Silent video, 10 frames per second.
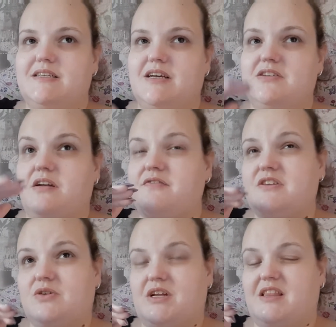I don't know if
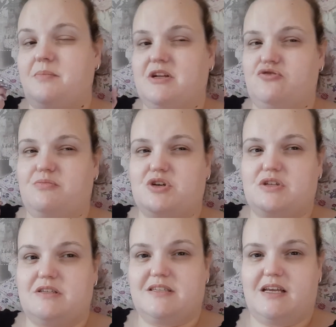he's got it in the bedroom. I
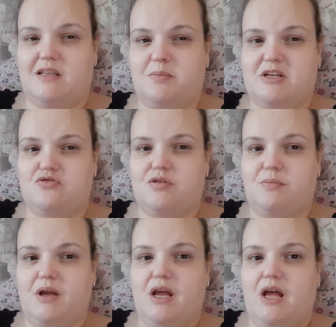couldn't see in the
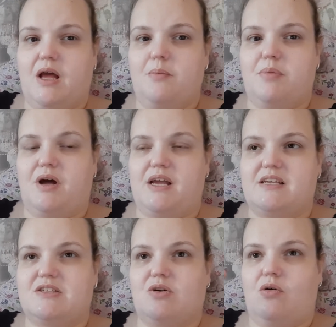bedroom, but
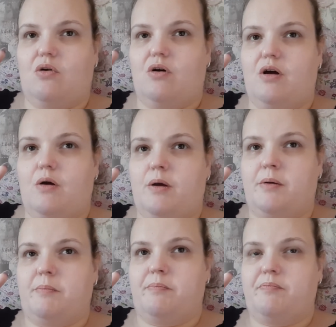it's got
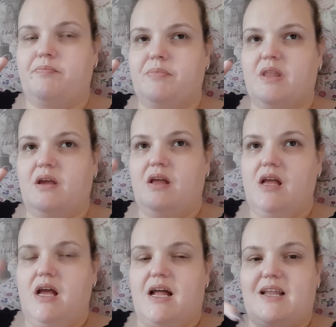a
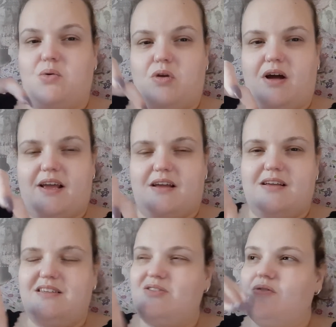little, like,
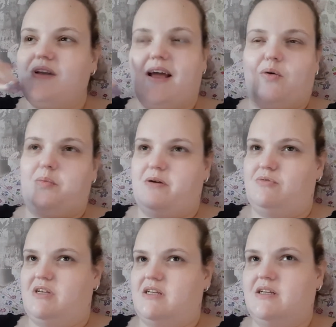it's not an
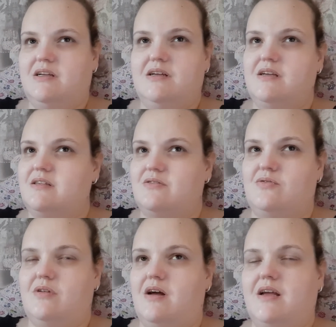outbuilding, it's
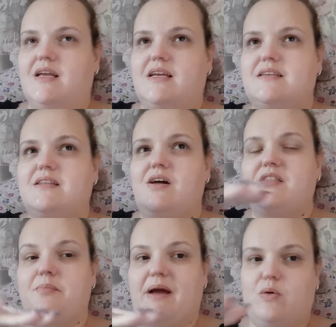not like it, it's like
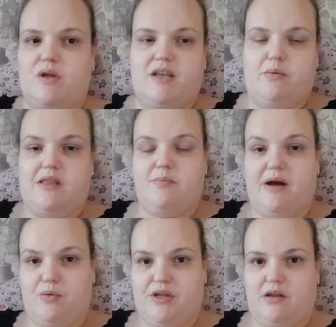the balcony where the
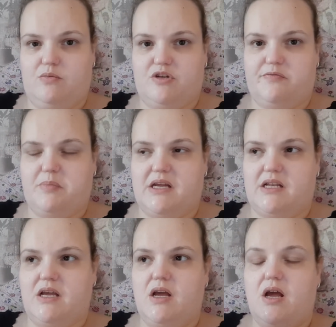balcony would have
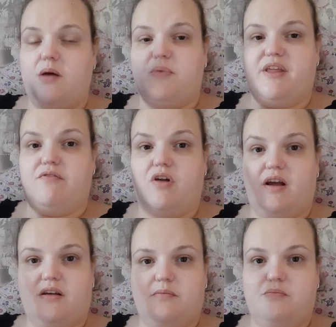been, but they've
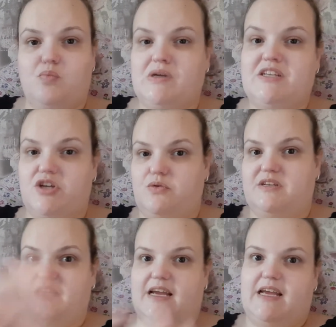like windowed
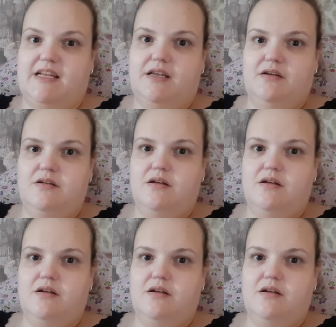it in.